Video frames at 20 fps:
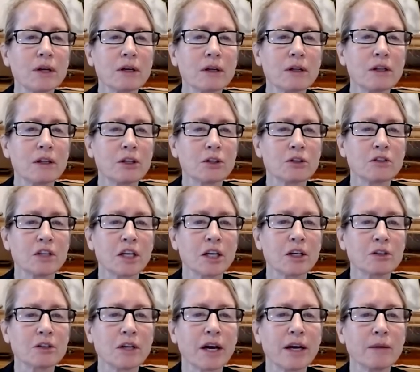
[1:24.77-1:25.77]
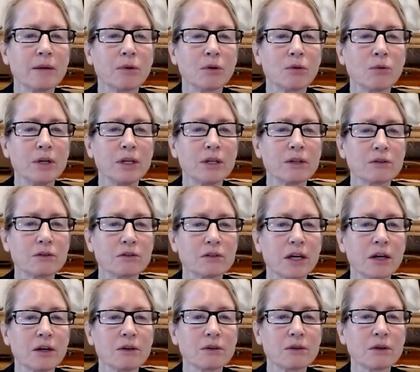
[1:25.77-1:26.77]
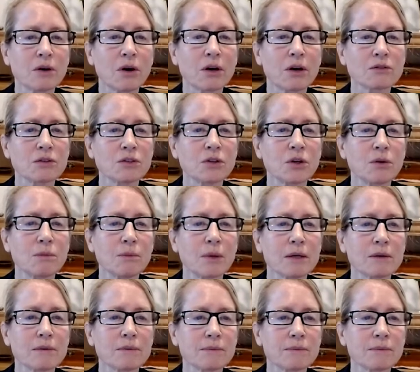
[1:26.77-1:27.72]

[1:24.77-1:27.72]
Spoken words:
clear cell type renal cell carcinoma.